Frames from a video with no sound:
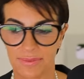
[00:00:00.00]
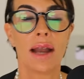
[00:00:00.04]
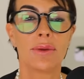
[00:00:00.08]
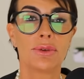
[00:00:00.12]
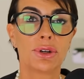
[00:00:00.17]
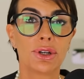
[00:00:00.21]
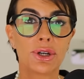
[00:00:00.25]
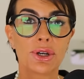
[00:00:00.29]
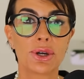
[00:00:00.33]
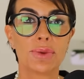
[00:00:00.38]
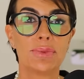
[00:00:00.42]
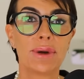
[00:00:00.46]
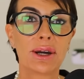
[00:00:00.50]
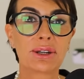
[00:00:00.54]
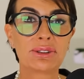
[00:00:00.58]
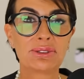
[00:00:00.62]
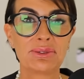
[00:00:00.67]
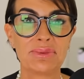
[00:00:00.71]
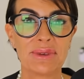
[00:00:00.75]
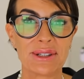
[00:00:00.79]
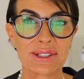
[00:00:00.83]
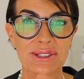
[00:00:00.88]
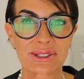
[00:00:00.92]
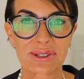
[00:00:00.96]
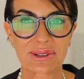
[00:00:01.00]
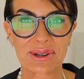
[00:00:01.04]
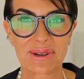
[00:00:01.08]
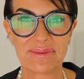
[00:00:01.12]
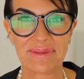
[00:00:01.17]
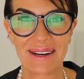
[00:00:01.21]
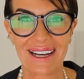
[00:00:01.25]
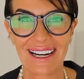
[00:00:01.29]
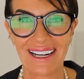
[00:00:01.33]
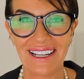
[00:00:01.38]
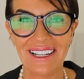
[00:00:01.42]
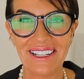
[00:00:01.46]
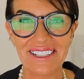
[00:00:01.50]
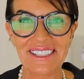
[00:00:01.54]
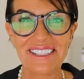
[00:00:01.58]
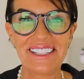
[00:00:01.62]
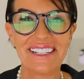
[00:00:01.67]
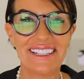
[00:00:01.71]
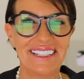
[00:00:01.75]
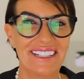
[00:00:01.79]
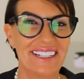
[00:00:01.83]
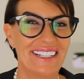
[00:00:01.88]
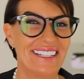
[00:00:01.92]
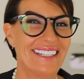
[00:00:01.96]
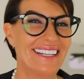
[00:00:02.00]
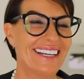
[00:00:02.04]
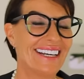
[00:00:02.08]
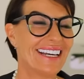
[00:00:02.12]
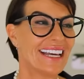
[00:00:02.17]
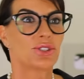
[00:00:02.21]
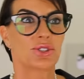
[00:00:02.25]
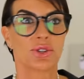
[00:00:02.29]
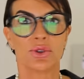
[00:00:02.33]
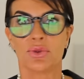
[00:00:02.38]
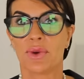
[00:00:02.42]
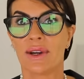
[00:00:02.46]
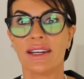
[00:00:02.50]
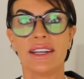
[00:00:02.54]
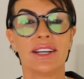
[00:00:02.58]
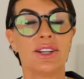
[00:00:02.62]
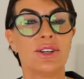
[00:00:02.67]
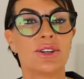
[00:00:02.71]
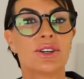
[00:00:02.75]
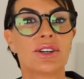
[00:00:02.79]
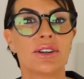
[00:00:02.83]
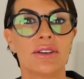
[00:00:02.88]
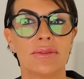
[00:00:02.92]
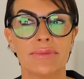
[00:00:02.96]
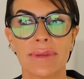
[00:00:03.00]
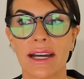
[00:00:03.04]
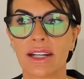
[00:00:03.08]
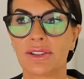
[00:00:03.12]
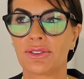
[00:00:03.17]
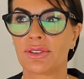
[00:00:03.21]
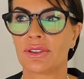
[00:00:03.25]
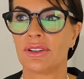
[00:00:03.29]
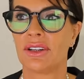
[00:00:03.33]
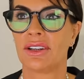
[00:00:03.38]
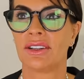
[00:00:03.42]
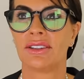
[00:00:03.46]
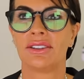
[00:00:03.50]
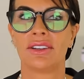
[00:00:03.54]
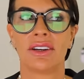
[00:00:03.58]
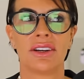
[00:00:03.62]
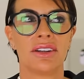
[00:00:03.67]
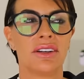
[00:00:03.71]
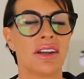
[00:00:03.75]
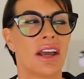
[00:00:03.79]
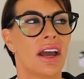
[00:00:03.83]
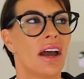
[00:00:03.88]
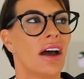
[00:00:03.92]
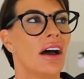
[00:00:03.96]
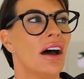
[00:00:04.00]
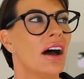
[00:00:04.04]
I'm going to go back to my story about London. So when are you going back to London?